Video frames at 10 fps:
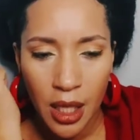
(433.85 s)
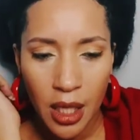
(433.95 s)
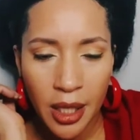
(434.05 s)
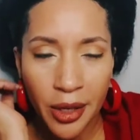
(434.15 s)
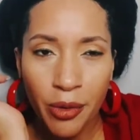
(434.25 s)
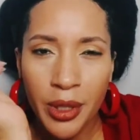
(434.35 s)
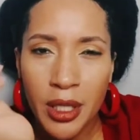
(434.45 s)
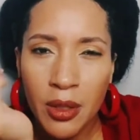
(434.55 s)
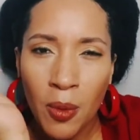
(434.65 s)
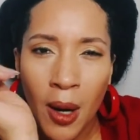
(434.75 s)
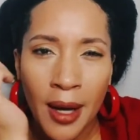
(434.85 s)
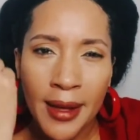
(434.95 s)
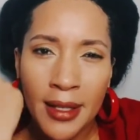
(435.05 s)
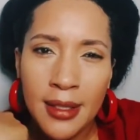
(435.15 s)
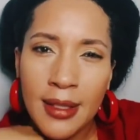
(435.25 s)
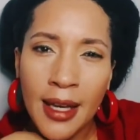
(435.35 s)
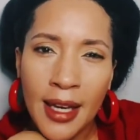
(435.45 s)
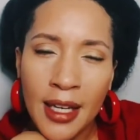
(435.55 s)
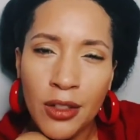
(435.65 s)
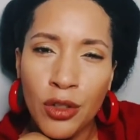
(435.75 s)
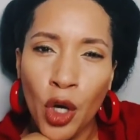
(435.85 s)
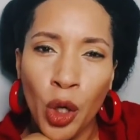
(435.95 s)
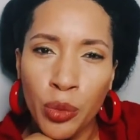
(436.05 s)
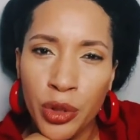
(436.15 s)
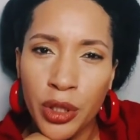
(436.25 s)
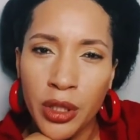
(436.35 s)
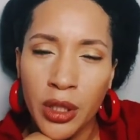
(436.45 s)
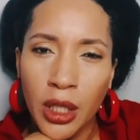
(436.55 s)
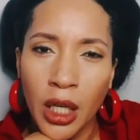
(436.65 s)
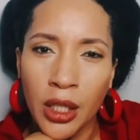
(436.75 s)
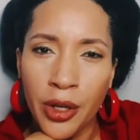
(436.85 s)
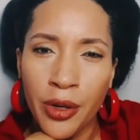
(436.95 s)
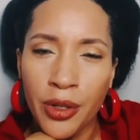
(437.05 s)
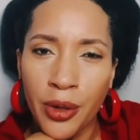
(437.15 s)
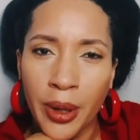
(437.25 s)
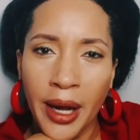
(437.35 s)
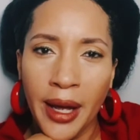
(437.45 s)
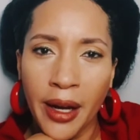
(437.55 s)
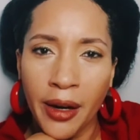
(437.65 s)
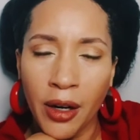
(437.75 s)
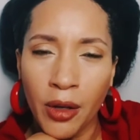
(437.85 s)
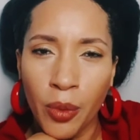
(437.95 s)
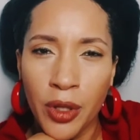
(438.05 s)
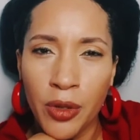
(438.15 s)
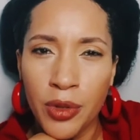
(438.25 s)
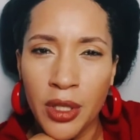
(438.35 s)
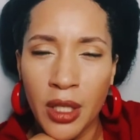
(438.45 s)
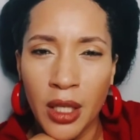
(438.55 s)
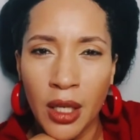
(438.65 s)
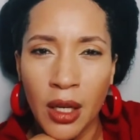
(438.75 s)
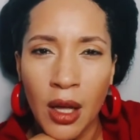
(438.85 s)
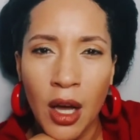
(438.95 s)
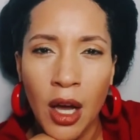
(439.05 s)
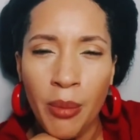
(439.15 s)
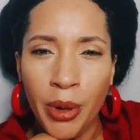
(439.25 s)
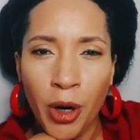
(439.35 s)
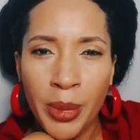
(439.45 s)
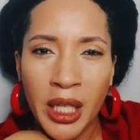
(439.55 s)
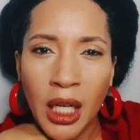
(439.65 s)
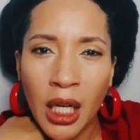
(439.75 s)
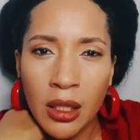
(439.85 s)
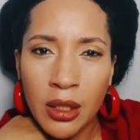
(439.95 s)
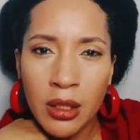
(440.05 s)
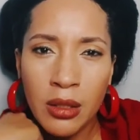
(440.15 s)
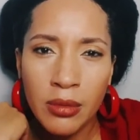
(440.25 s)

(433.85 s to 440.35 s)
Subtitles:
Now the reason why they say don't color your hair with using permanent color,